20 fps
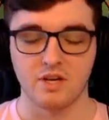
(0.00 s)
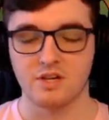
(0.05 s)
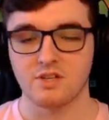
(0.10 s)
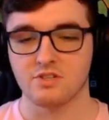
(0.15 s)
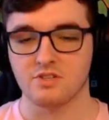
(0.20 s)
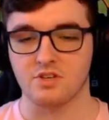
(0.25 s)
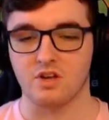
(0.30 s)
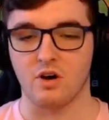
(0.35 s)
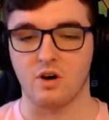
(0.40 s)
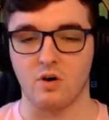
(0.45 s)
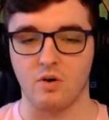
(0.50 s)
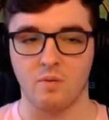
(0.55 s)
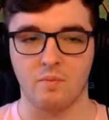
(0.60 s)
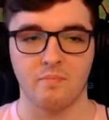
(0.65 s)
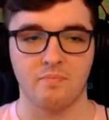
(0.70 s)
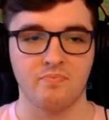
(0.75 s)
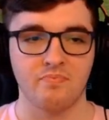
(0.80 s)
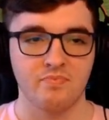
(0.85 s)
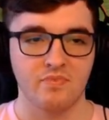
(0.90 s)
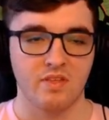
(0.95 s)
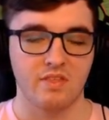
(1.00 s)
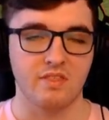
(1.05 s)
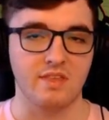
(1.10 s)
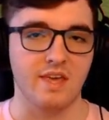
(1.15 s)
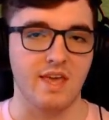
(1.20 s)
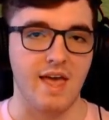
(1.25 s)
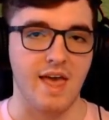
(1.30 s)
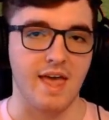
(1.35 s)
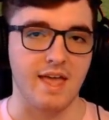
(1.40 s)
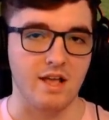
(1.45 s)
So
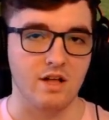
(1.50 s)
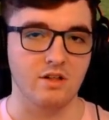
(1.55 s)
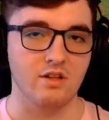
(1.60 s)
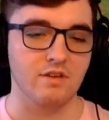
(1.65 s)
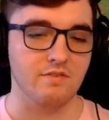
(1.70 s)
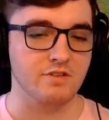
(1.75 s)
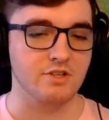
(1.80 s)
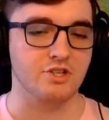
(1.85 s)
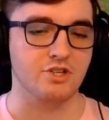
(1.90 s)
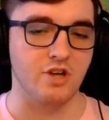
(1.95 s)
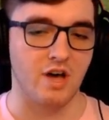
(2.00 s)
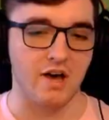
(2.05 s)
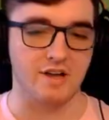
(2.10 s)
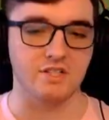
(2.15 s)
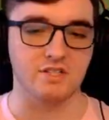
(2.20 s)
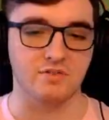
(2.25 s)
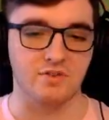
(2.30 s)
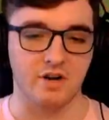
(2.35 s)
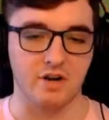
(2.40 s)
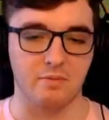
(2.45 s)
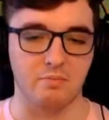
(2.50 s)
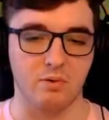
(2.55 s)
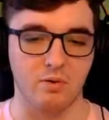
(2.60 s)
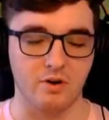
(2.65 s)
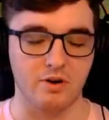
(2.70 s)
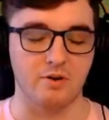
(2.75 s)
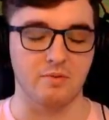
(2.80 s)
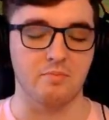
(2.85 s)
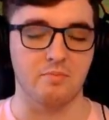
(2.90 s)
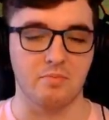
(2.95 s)
the angle of the shot is very
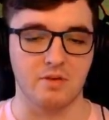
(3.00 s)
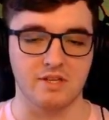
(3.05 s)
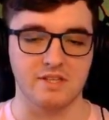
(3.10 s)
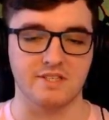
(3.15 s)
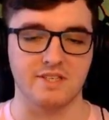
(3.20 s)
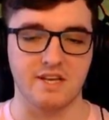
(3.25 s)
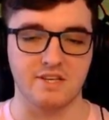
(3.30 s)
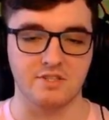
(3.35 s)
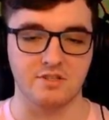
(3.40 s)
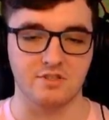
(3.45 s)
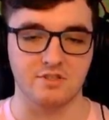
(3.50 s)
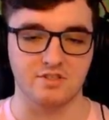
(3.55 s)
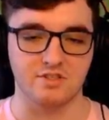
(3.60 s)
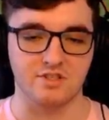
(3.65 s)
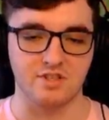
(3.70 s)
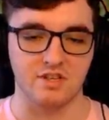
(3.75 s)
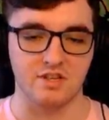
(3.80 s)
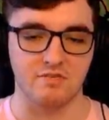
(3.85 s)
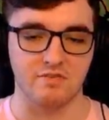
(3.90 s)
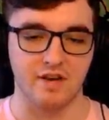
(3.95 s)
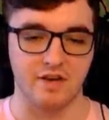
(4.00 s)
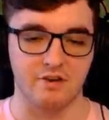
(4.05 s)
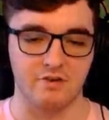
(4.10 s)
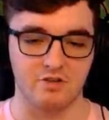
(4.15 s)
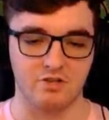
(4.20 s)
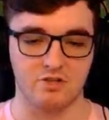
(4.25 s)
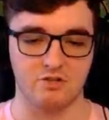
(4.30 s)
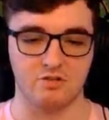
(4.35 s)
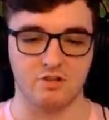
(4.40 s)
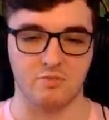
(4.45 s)
important because, as you can see, if I go to
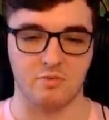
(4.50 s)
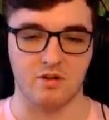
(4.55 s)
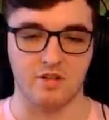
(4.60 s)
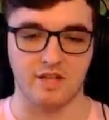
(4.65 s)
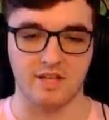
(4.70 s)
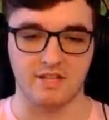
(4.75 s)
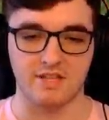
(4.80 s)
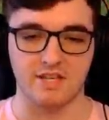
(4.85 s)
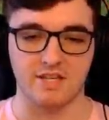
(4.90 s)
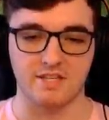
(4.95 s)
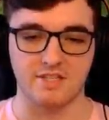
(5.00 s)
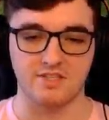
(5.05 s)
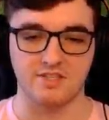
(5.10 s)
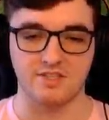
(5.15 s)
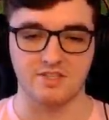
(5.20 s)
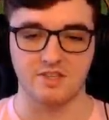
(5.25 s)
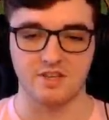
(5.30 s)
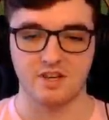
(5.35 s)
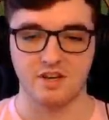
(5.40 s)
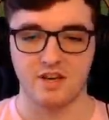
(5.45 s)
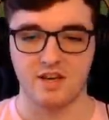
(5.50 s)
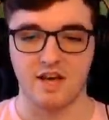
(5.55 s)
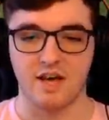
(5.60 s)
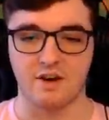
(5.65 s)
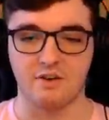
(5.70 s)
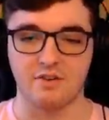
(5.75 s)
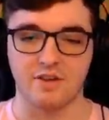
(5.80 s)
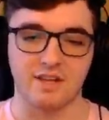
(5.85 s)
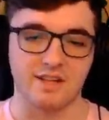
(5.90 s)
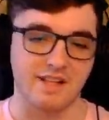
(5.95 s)
shoot the ball like this, I don't get